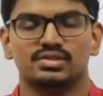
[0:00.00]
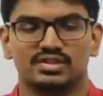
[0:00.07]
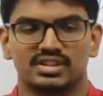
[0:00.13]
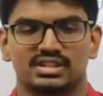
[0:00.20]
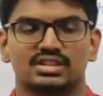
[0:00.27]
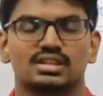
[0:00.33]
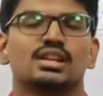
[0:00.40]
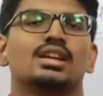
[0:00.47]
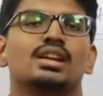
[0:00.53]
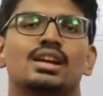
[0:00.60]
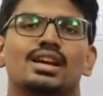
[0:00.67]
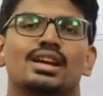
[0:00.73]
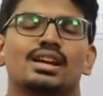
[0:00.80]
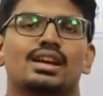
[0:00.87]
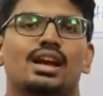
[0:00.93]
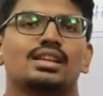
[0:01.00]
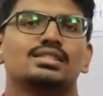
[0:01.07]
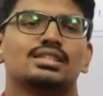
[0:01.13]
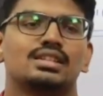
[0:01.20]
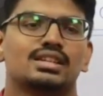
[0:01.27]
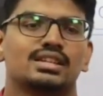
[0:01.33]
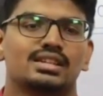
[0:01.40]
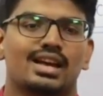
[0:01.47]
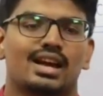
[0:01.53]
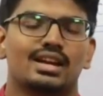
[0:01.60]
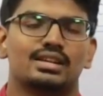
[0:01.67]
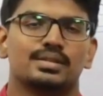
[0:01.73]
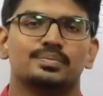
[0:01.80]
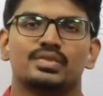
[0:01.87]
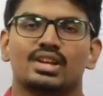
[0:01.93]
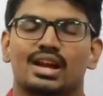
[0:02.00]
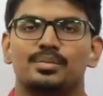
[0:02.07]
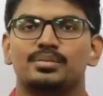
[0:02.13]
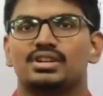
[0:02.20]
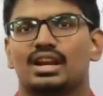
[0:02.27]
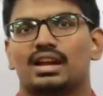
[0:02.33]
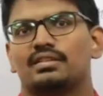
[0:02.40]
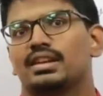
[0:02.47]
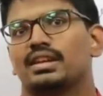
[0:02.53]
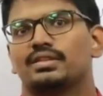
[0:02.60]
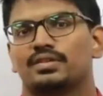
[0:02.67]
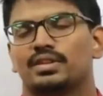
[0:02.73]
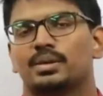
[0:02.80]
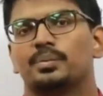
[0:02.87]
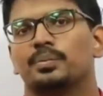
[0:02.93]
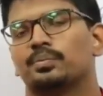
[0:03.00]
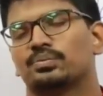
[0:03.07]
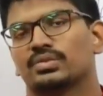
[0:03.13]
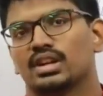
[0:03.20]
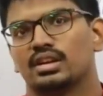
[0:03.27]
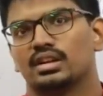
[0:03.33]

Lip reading: First, consider that I'm traveling from